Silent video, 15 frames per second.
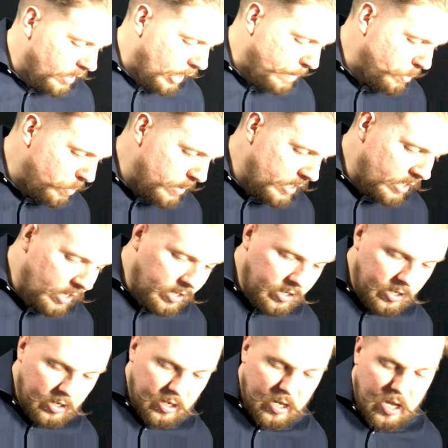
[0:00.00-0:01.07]
I'm gonna be getting
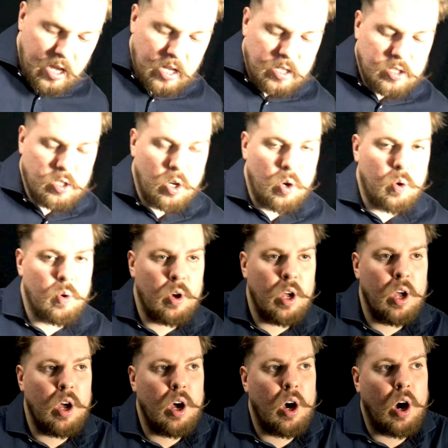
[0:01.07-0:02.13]
it. So,
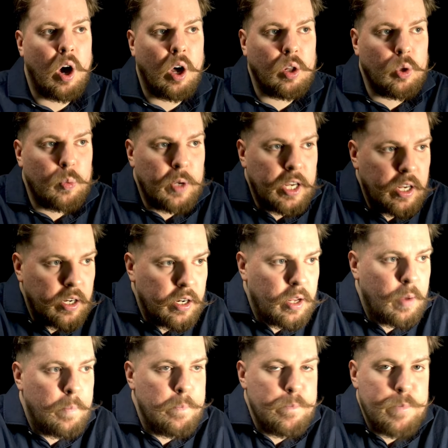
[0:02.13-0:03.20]
Halloween
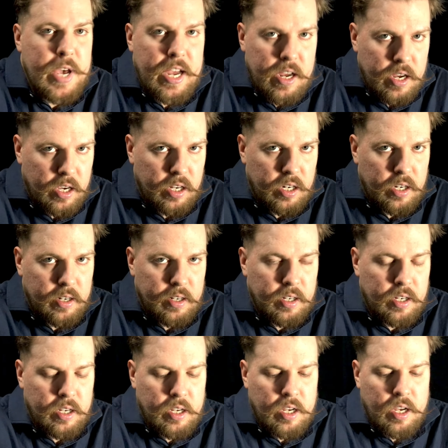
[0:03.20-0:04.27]
Man
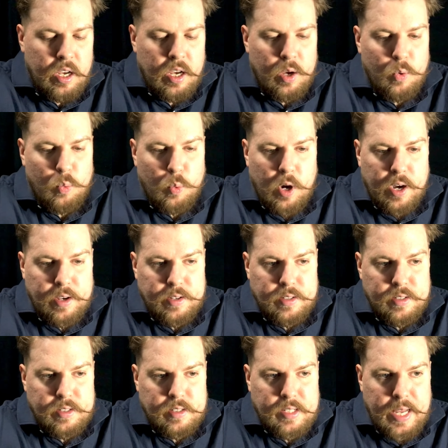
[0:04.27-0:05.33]

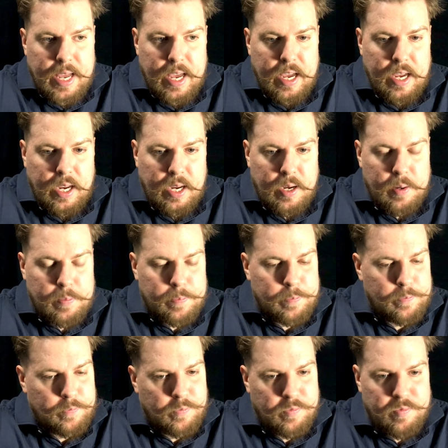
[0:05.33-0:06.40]
was a
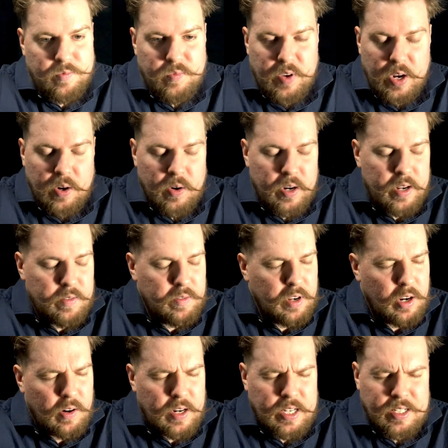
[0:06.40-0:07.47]
very,
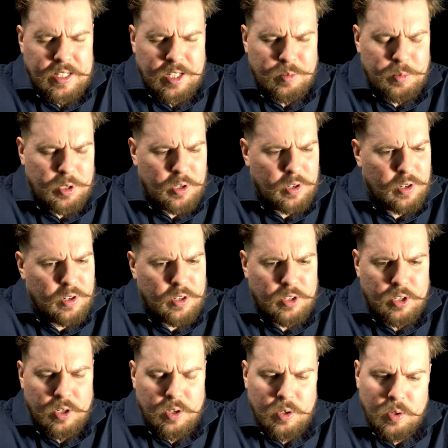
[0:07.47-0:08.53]
very similar to,